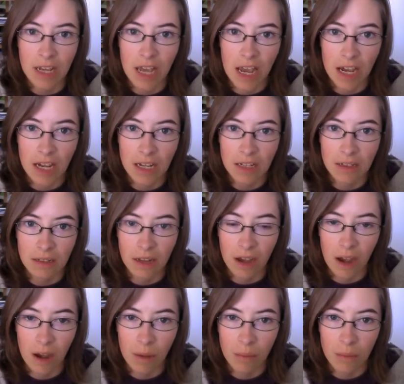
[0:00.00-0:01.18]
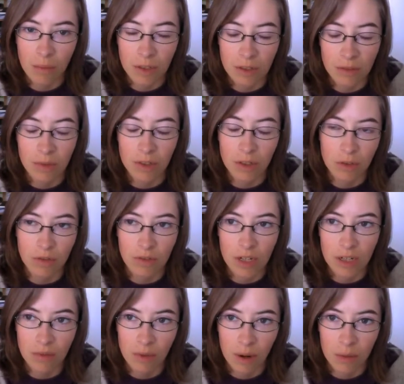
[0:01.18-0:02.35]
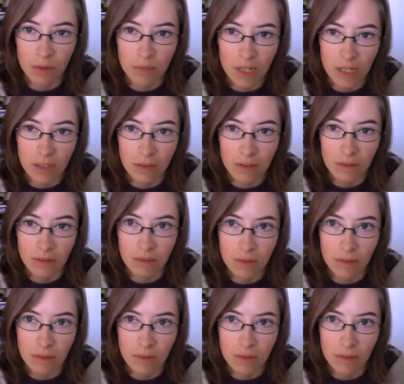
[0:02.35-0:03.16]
And, I'm a huge fan of Robert Bechtel.